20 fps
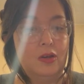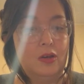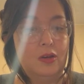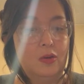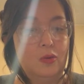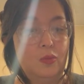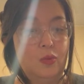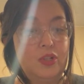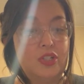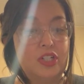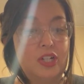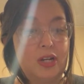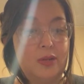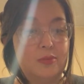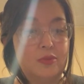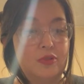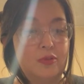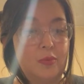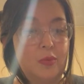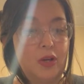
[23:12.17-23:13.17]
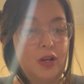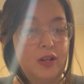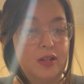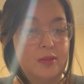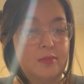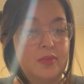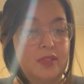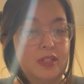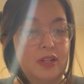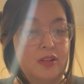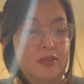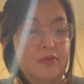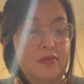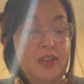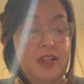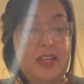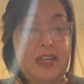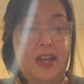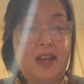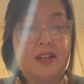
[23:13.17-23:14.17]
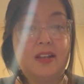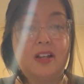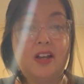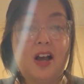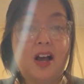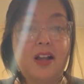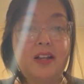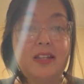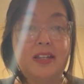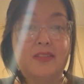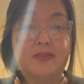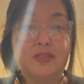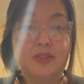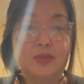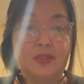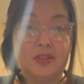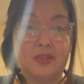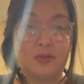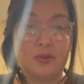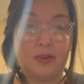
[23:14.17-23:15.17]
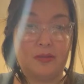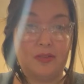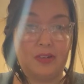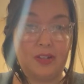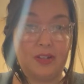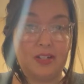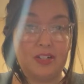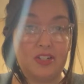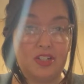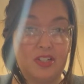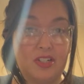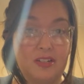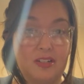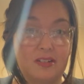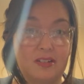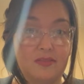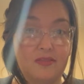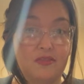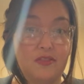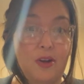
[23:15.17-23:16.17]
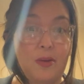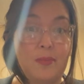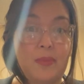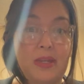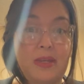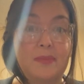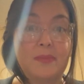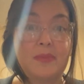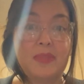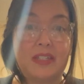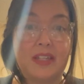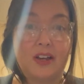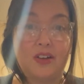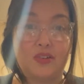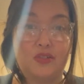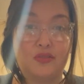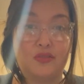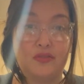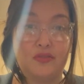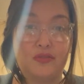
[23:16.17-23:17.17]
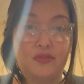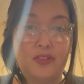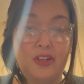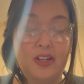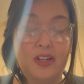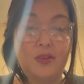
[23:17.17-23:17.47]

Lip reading: which comes from God himself. Again, God gives you this revelation from himself,